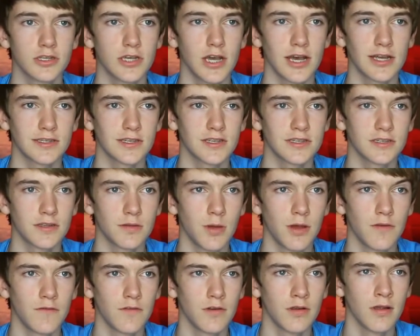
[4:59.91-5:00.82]
chat
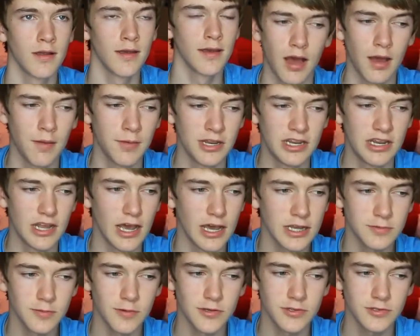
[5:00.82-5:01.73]
system ever. I mean,
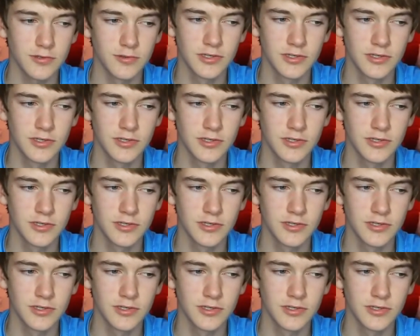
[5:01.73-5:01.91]
Xbox